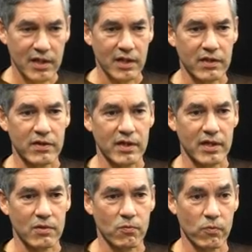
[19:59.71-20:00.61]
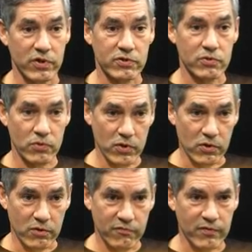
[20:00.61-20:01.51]
and they
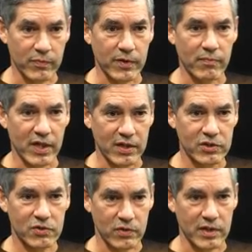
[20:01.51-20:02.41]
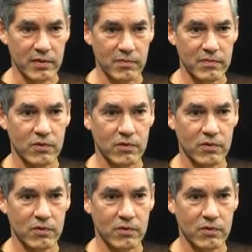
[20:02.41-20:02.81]
withdrew from the mainstream